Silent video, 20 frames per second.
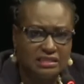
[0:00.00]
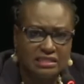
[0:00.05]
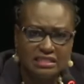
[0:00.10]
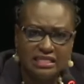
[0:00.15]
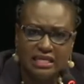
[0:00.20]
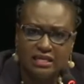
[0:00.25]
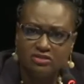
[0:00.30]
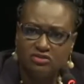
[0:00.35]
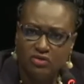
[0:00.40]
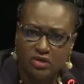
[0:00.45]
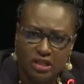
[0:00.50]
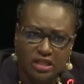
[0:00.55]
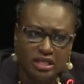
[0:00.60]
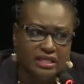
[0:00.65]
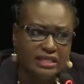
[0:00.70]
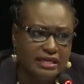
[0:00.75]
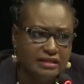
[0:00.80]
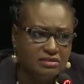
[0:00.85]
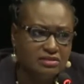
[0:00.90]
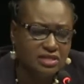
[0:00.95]
that seek
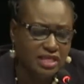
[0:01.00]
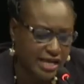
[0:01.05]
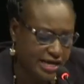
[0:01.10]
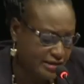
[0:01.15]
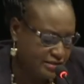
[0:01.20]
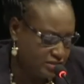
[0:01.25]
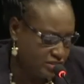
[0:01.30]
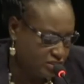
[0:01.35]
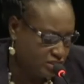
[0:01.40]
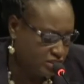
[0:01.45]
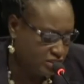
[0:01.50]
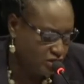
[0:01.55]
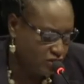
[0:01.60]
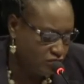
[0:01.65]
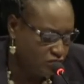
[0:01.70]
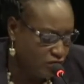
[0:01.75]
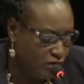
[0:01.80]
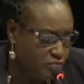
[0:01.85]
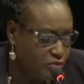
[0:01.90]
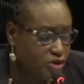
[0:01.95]
to glean
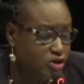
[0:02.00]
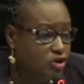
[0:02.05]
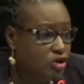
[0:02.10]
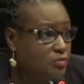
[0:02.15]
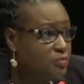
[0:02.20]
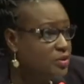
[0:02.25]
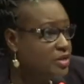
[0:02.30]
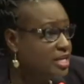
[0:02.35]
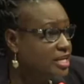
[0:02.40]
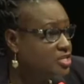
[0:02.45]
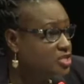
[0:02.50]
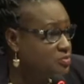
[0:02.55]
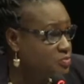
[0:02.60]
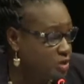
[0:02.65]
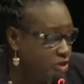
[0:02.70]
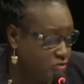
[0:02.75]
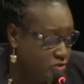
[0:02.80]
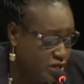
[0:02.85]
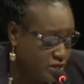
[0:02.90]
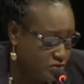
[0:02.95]
insights from the European
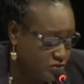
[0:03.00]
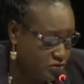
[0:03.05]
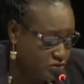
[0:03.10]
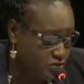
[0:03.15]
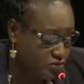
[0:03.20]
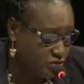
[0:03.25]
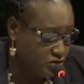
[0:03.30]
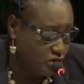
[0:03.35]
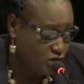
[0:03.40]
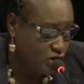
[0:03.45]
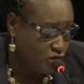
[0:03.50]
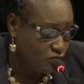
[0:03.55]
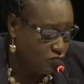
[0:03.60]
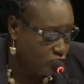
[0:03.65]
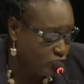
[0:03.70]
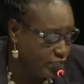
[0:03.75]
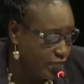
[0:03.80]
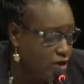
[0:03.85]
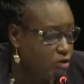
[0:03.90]
experience